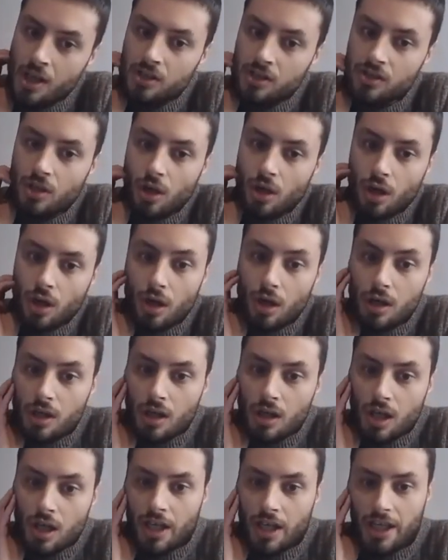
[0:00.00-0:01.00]
So
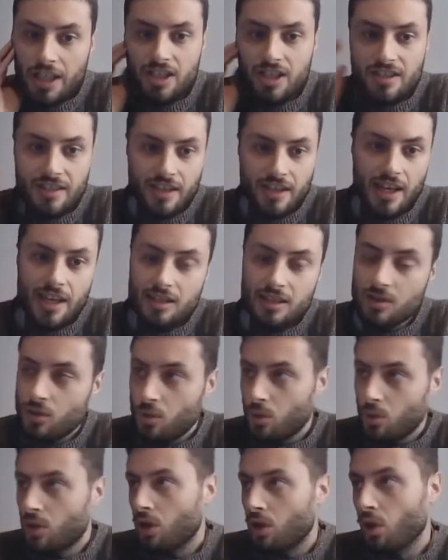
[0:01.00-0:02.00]
HCS
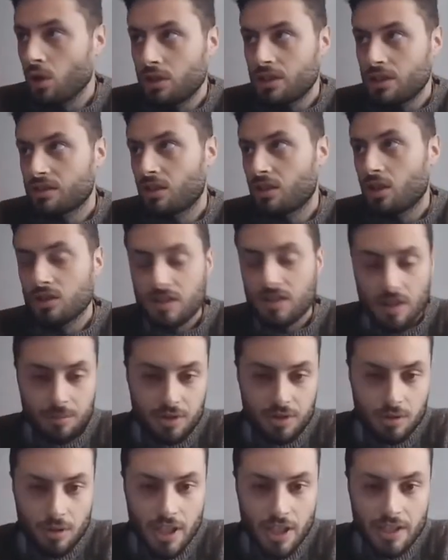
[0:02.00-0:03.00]
took all these
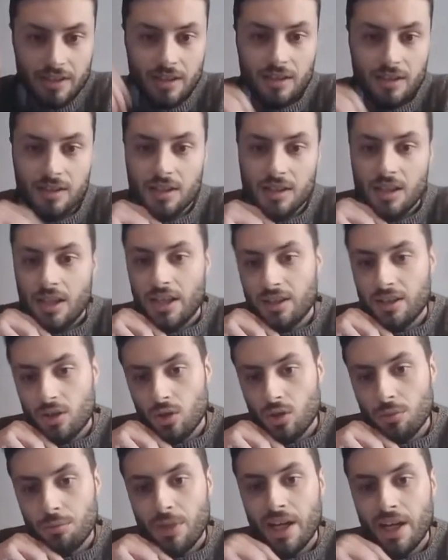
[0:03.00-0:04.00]
concepts together and
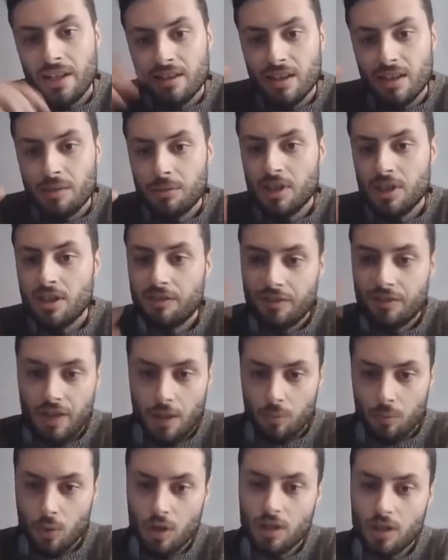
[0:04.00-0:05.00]
combined them in a
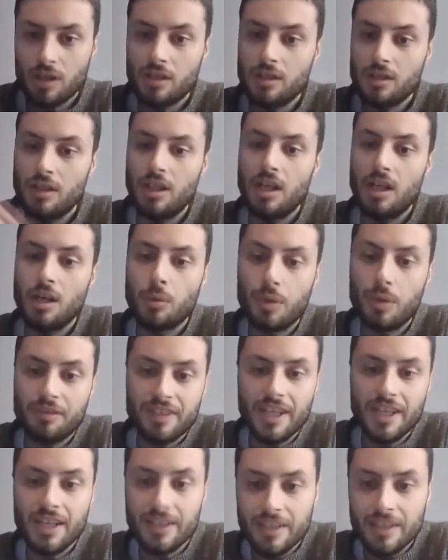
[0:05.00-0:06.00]
framework with
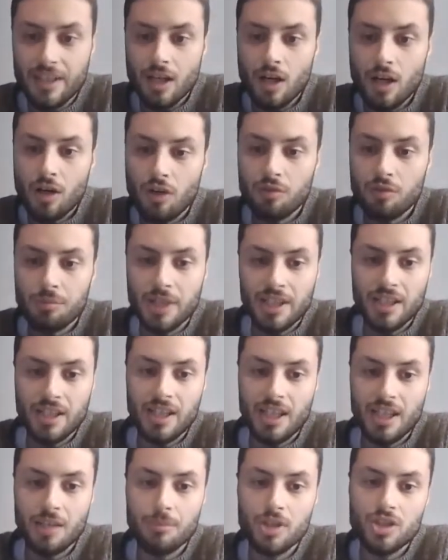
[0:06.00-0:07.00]
the idea of
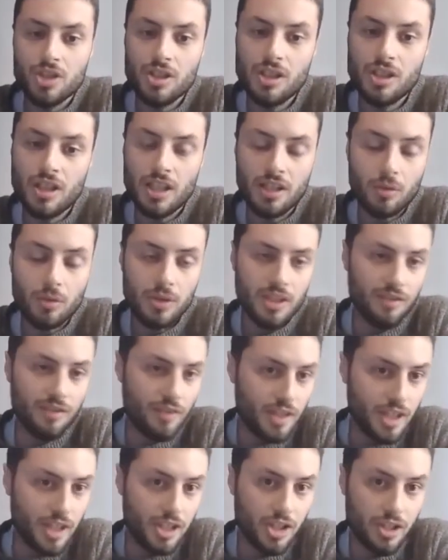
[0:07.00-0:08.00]
making imaging and
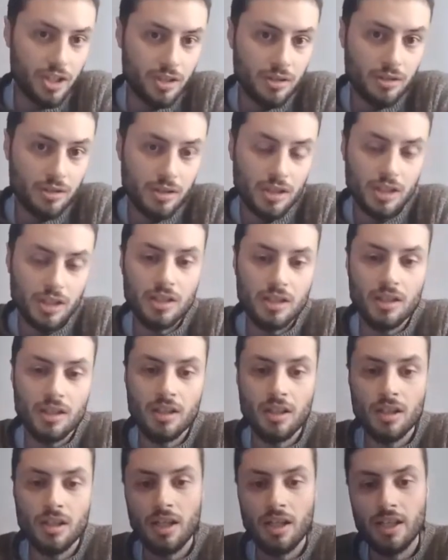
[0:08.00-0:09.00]
quantification in
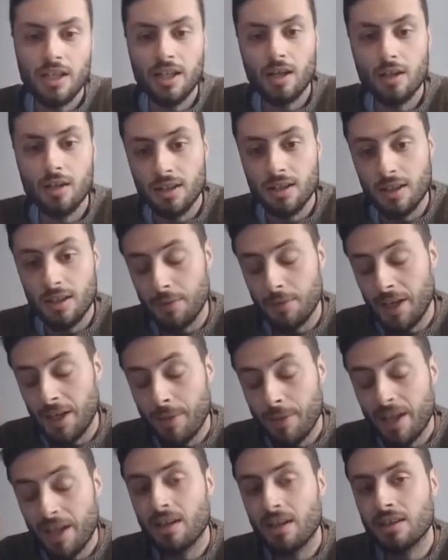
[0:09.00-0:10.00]
a
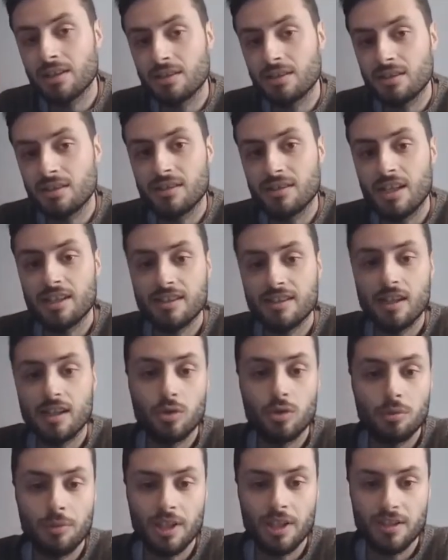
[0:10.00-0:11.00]
manner that is as
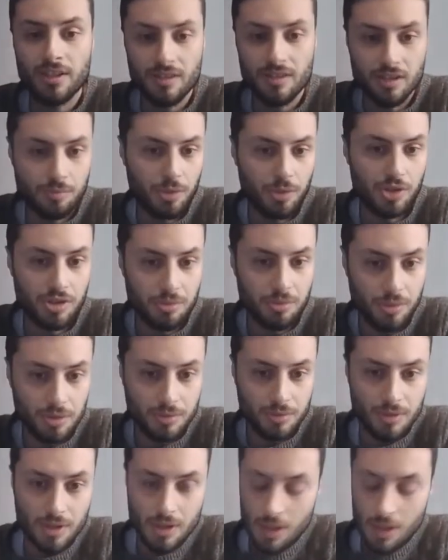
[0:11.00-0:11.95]
automated as possible.